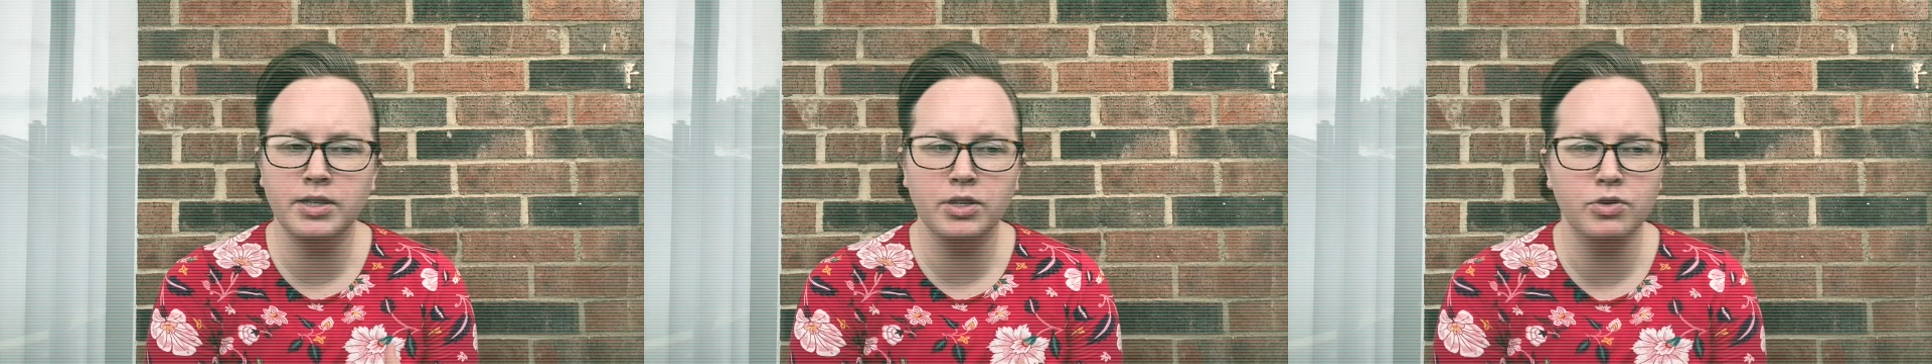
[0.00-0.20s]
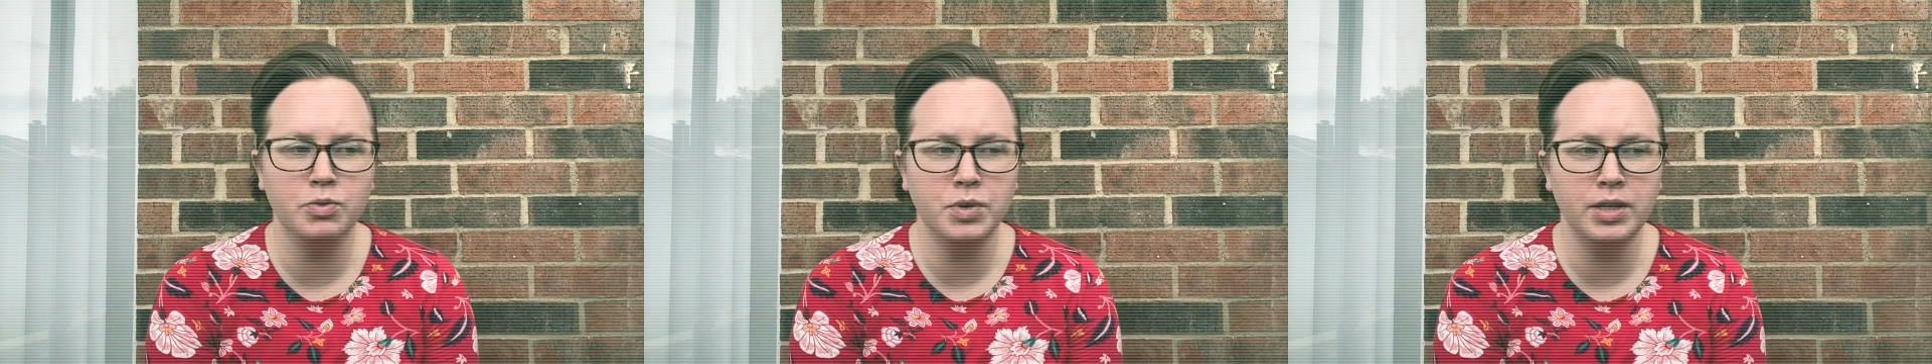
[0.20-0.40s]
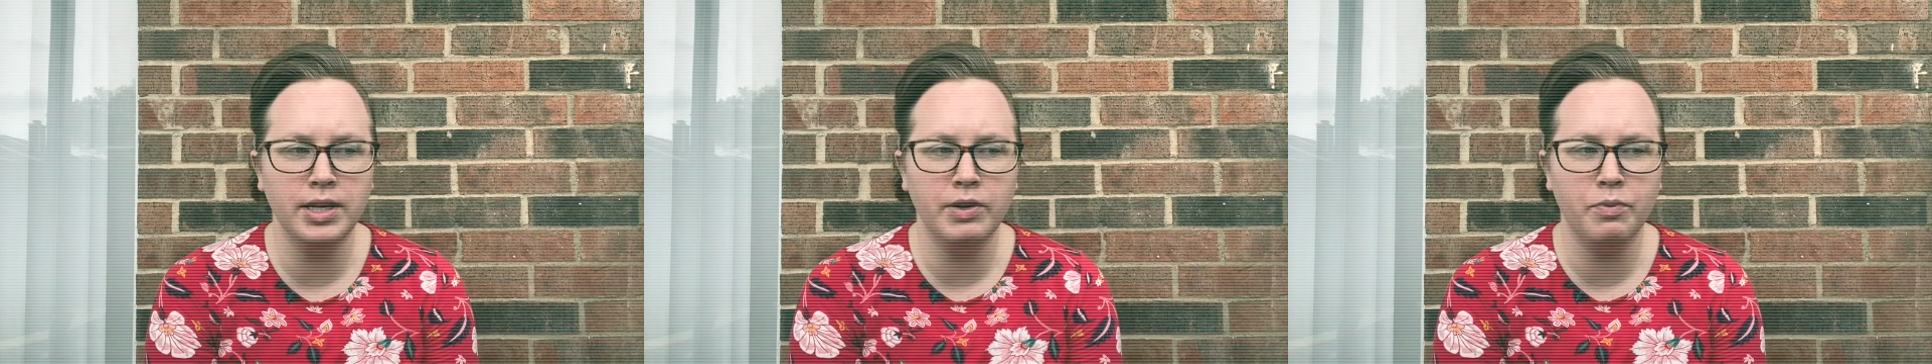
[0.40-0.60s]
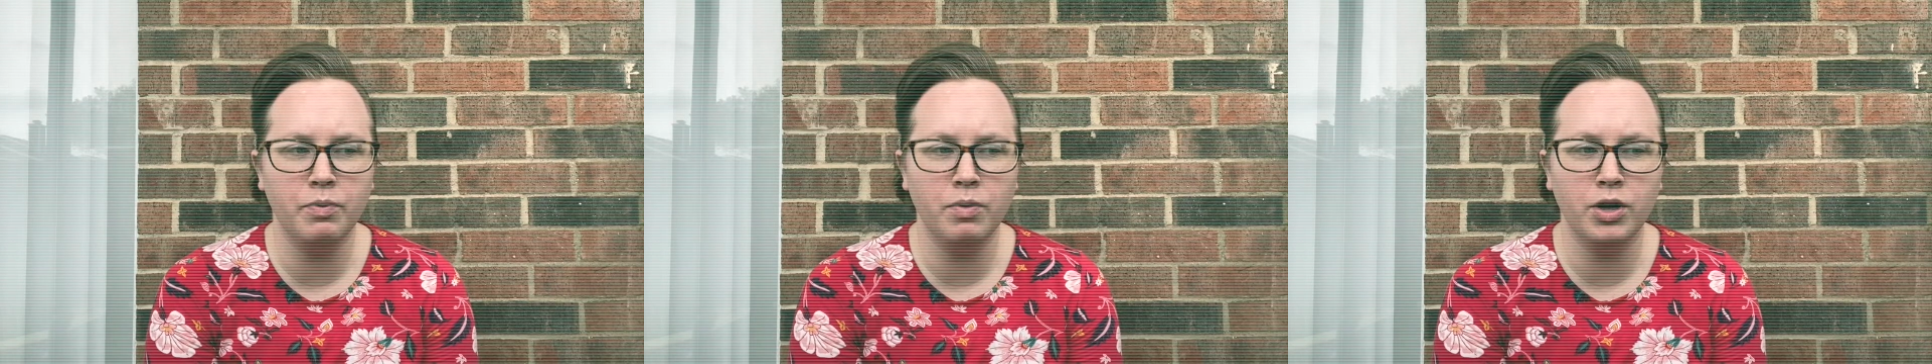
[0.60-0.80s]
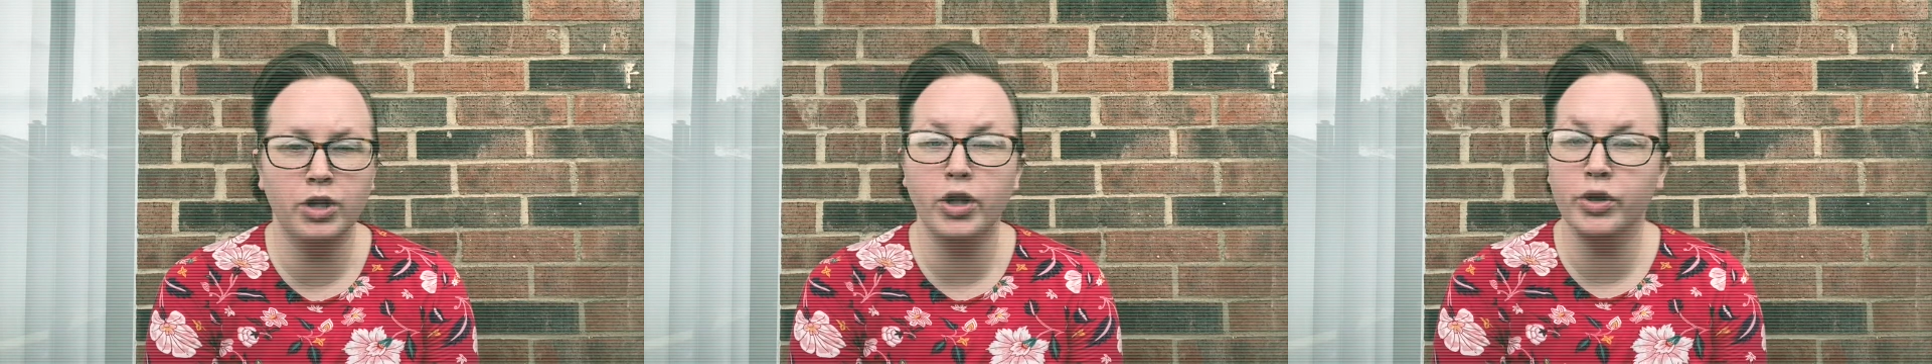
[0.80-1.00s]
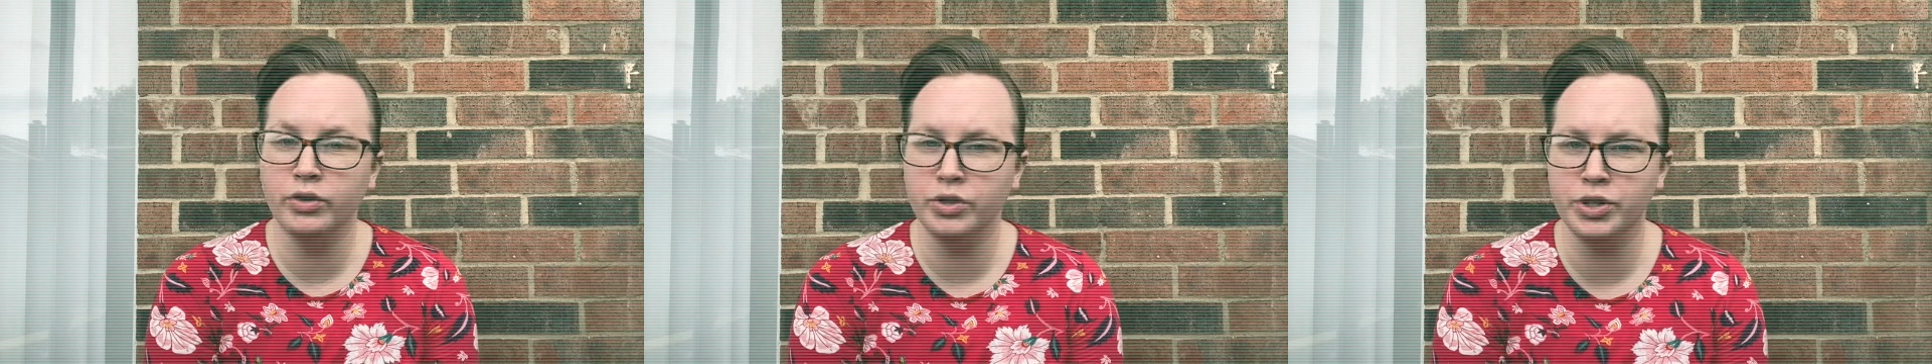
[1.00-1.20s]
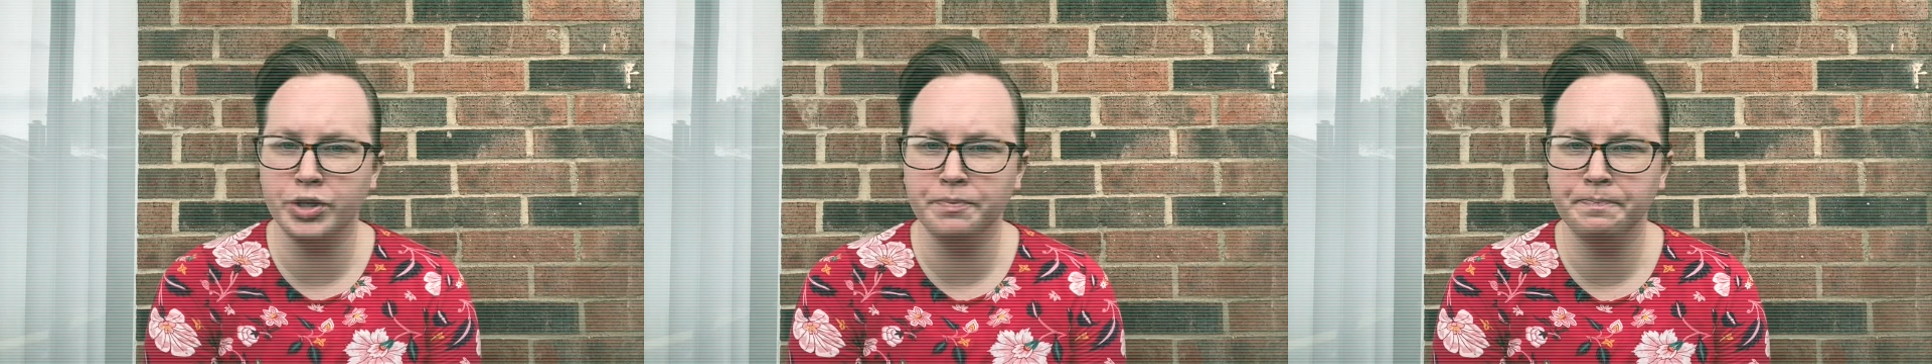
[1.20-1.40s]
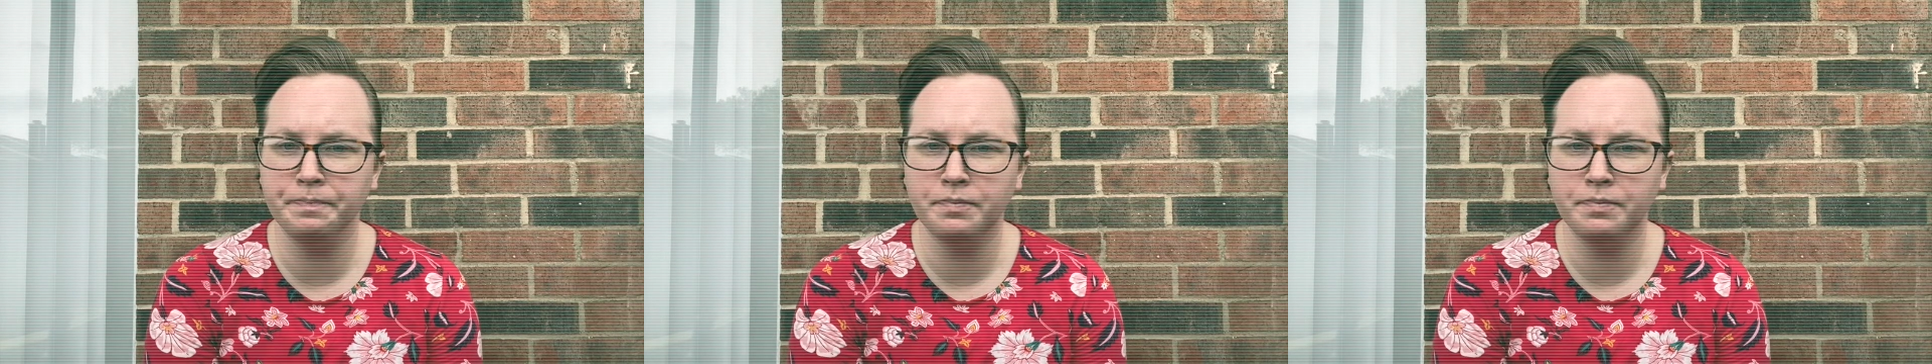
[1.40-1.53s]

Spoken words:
is really closure,